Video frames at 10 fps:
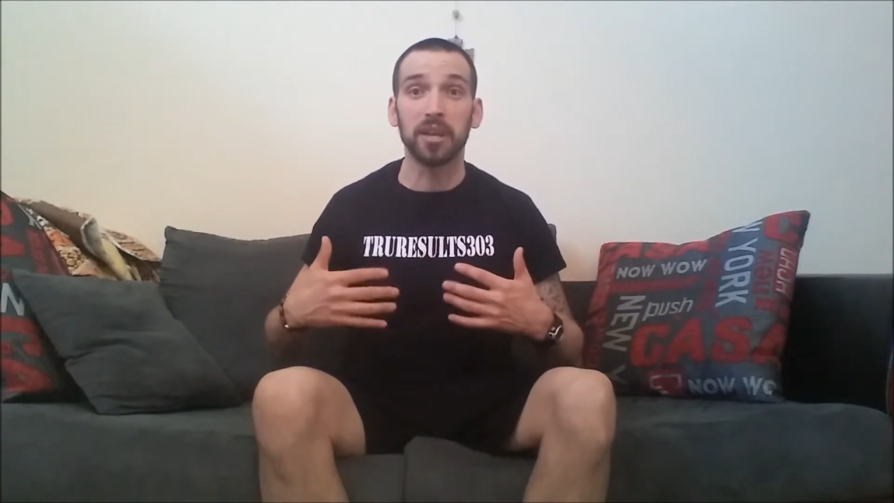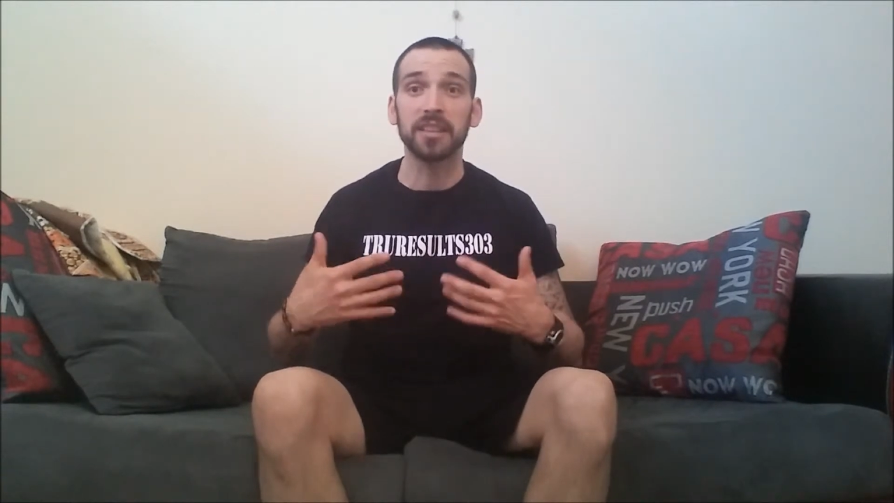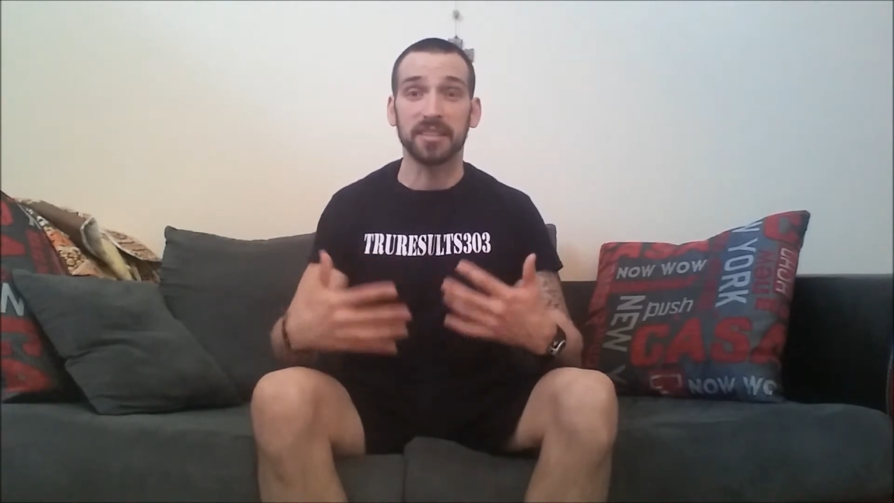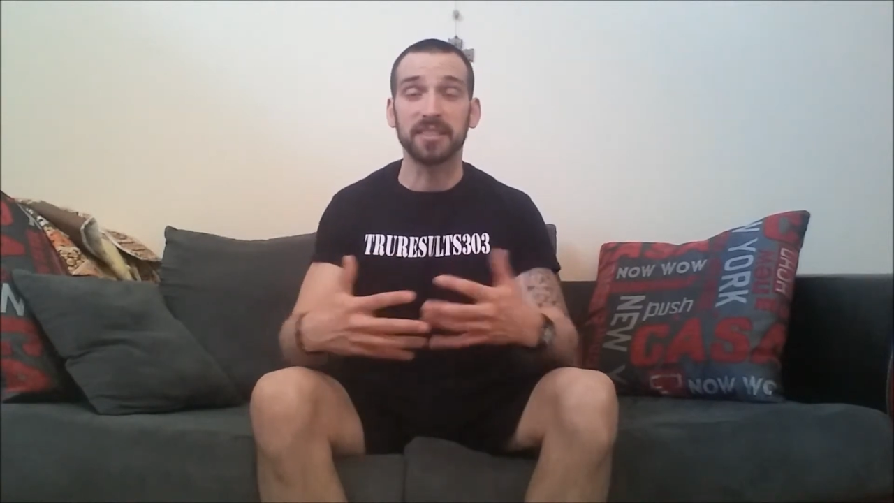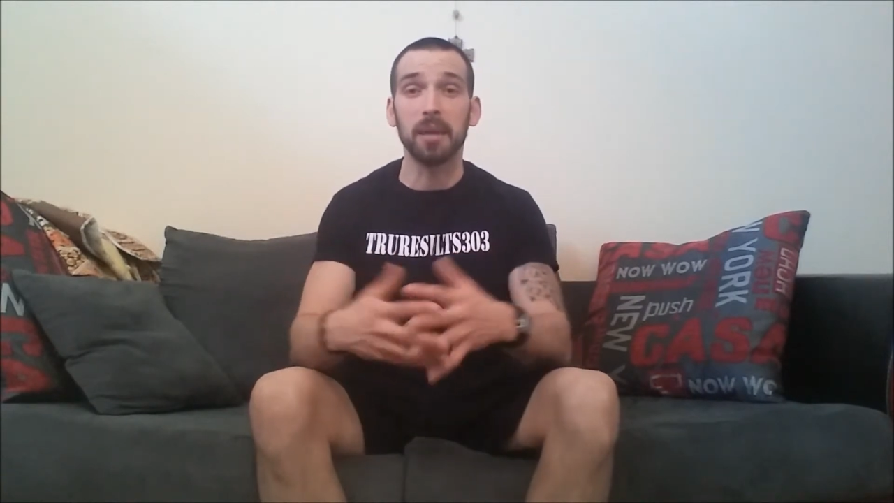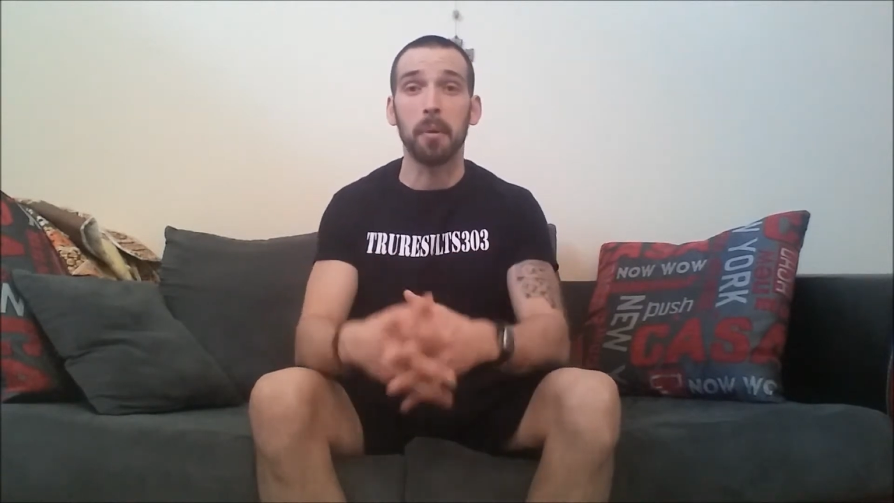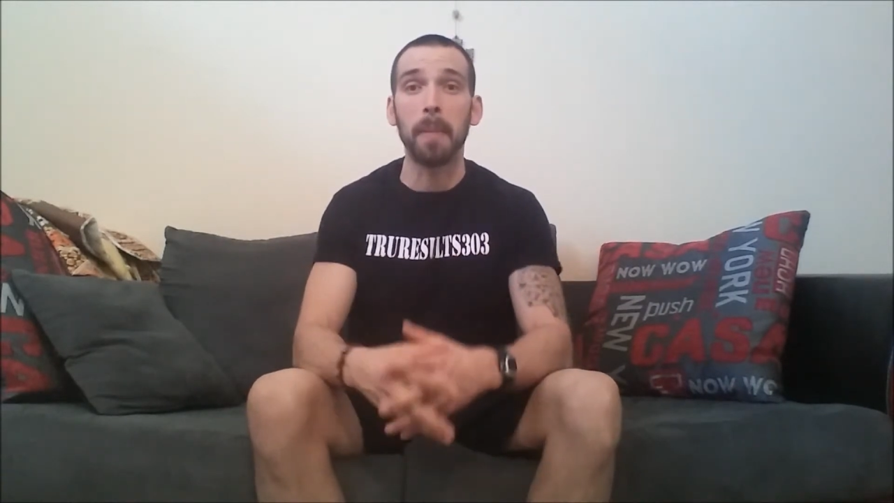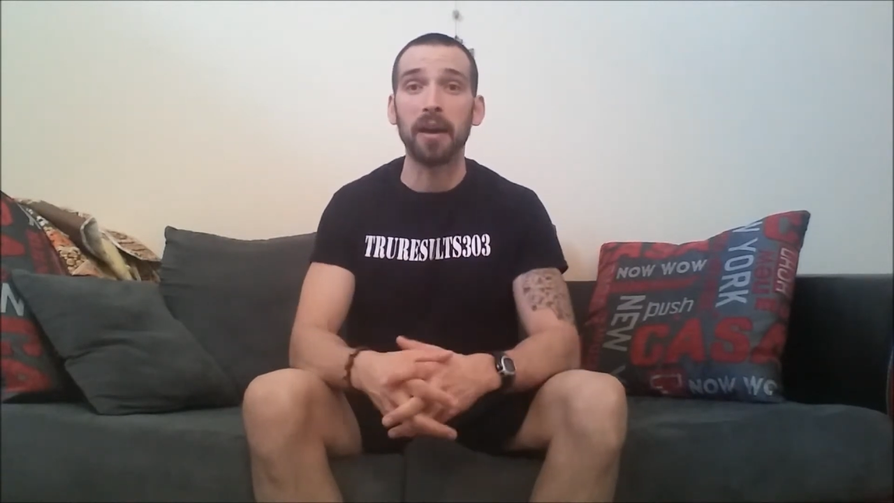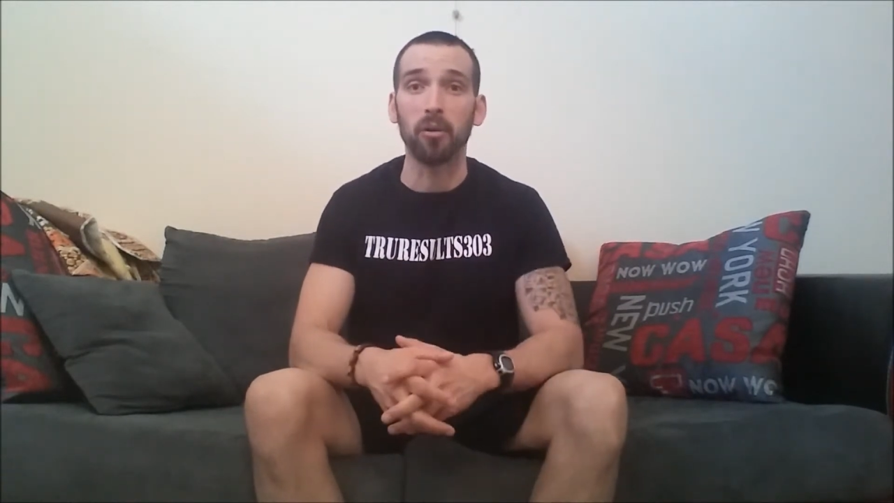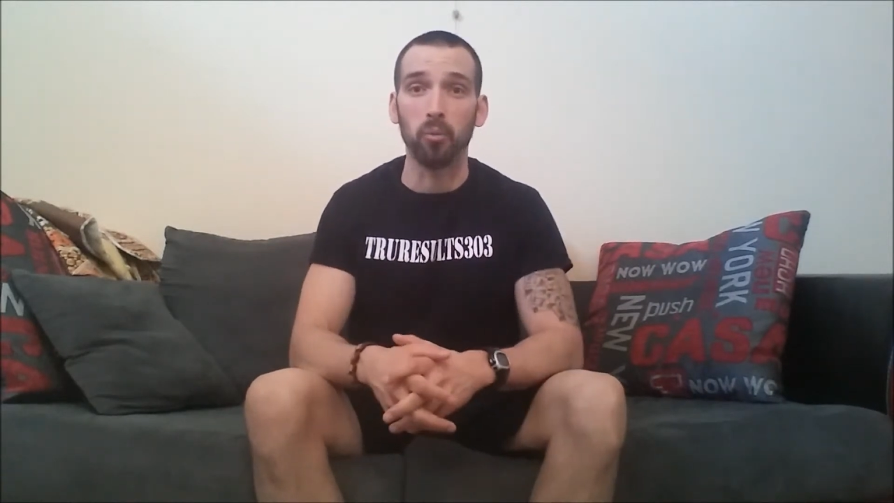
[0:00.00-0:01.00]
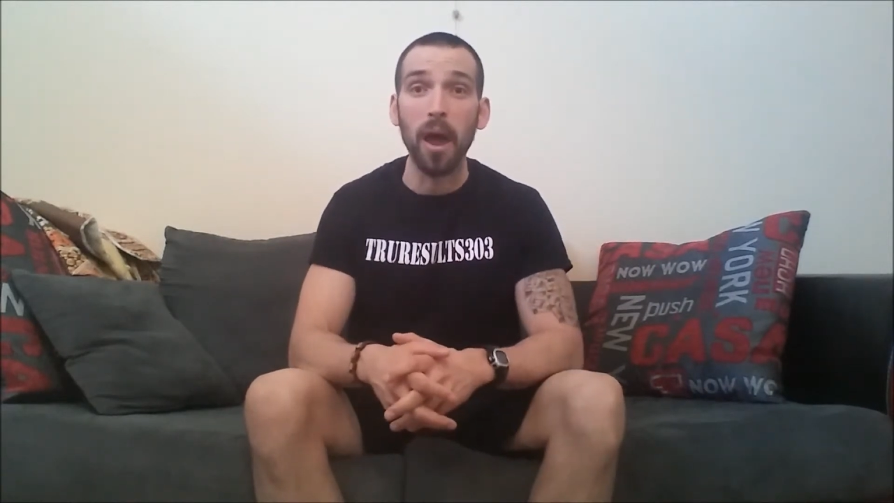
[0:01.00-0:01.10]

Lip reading: get the same amount of